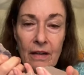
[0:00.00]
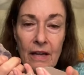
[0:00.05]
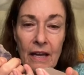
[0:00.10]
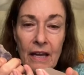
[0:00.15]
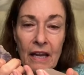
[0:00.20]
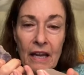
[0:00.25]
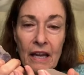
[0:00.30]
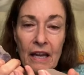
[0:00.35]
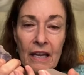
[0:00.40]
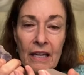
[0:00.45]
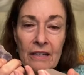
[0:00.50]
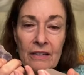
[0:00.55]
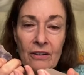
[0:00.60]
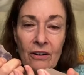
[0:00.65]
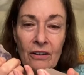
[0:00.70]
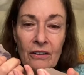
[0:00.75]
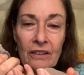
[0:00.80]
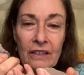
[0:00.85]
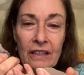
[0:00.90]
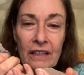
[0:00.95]
Hey,
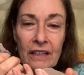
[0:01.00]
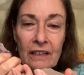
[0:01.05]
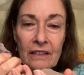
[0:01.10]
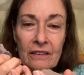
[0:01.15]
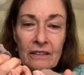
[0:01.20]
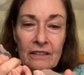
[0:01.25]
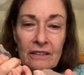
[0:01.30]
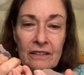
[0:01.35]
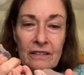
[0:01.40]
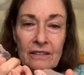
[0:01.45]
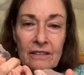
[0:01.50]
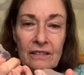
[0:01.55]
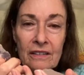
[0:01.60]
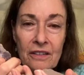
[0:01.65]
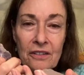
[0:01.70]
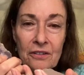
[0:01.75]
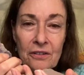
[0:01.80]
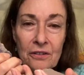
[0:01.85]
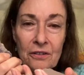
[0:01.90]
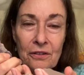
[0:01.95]
Darlene, good to see
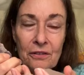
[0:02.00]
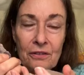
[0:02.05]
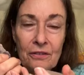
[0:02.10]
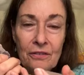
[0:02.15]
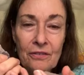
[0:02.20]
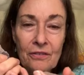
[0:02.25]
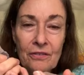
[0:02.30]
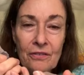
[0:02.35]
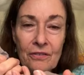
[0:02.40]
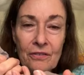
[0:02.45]
you.